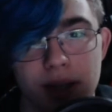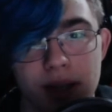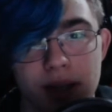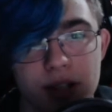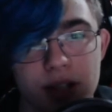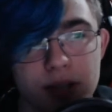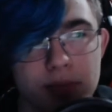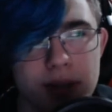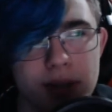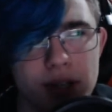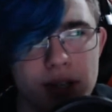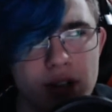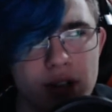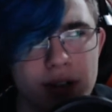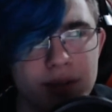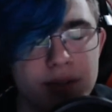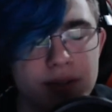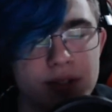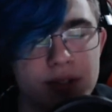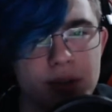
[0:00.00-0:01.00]
Space
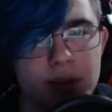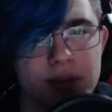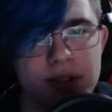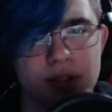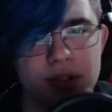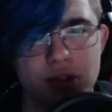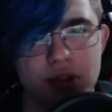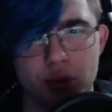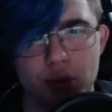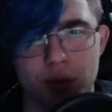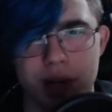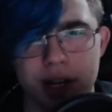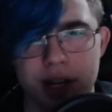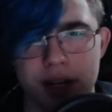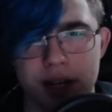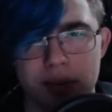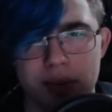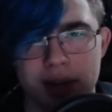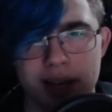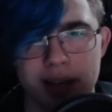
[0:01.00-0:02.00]
travel has always
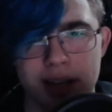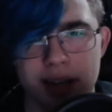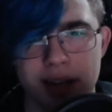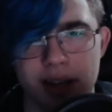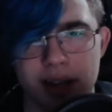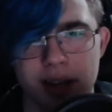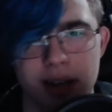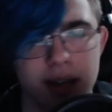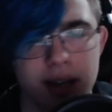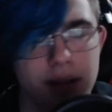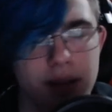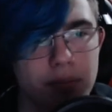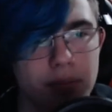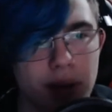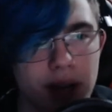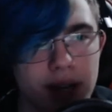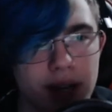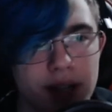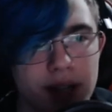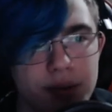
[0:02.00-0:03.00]
intrigued me,
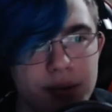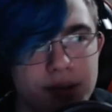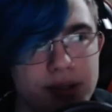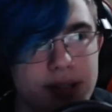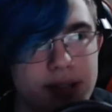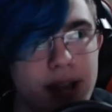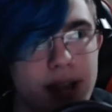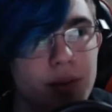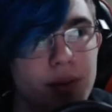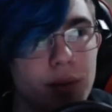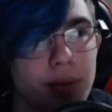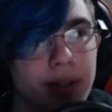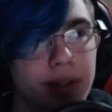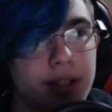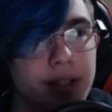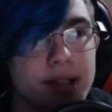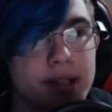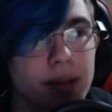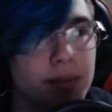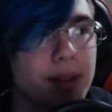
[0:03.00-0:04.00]
but it was never really
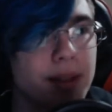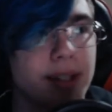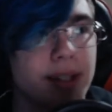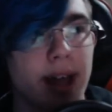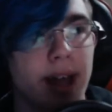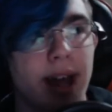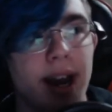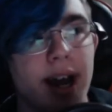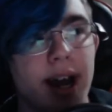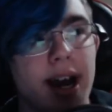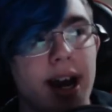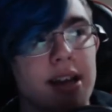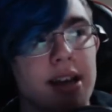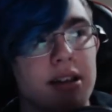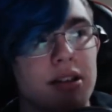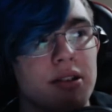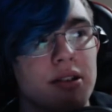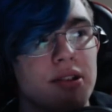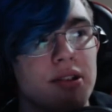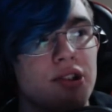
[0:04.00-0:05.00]
something that I
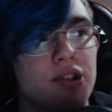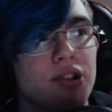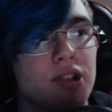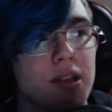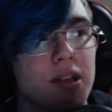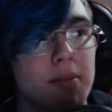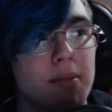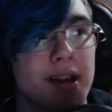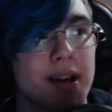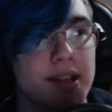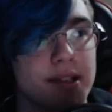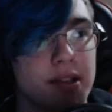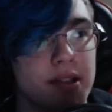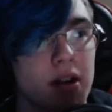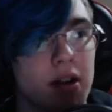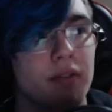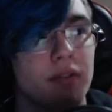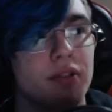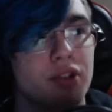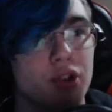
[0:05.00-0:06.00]
could see
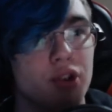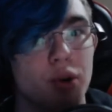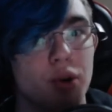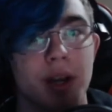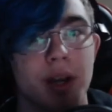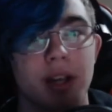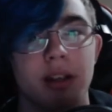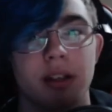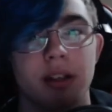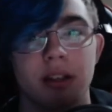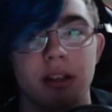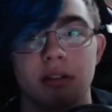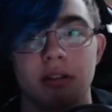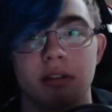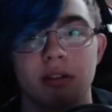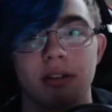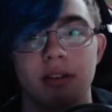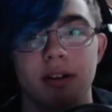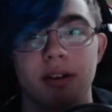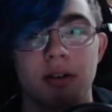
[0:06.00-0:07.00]
myself doing.
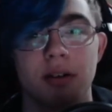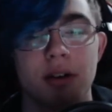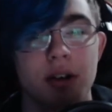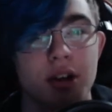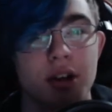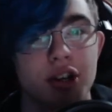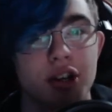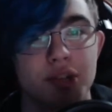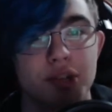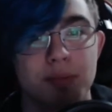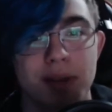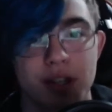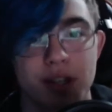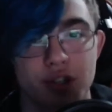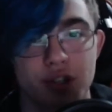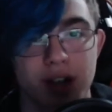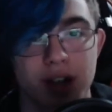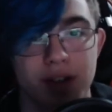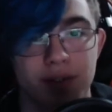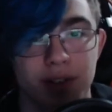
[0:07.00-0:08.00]
Space
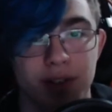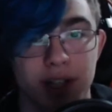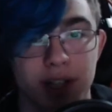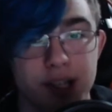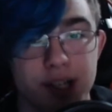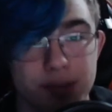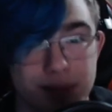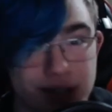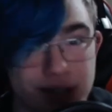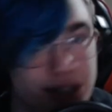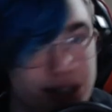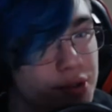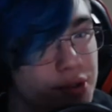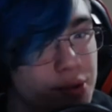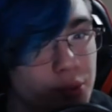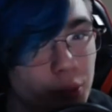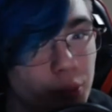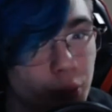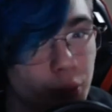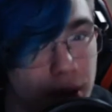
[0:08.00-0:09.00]
travel, as much as it
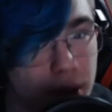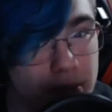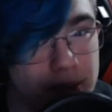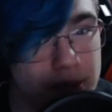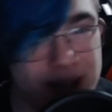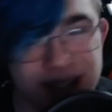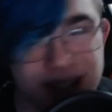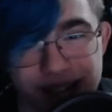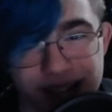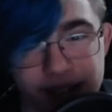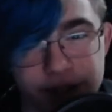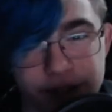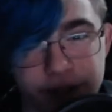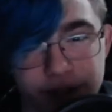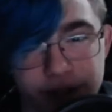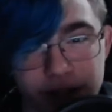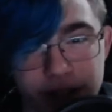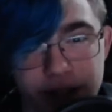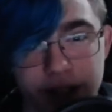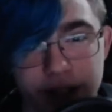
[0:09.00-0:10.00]
would be kind of
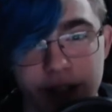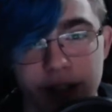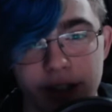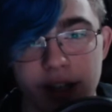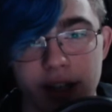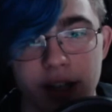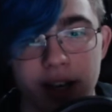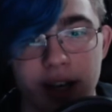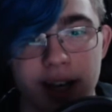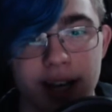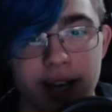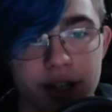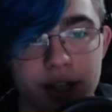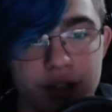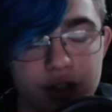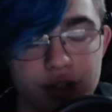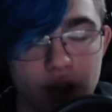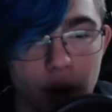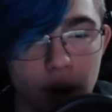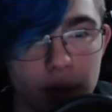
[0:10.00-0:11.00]
fun, I
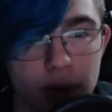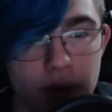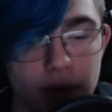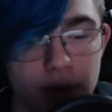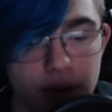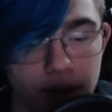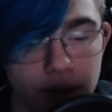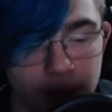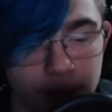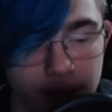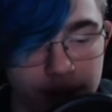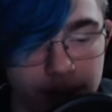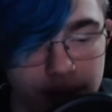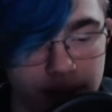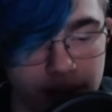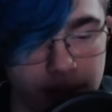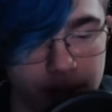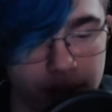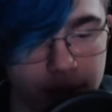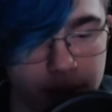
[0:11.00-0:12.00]
don't think
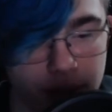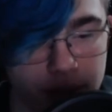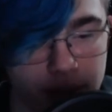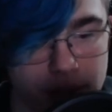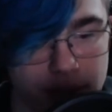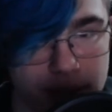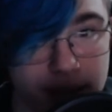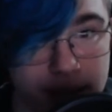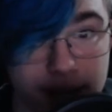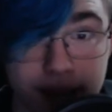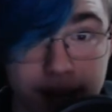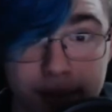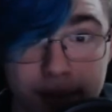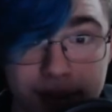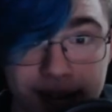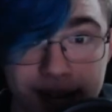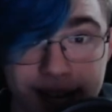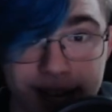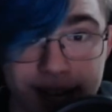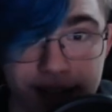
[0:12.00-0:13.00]
it would be up
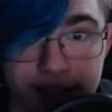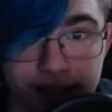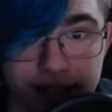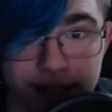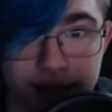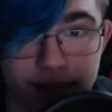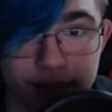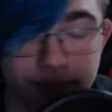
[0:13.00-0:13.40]
my alley.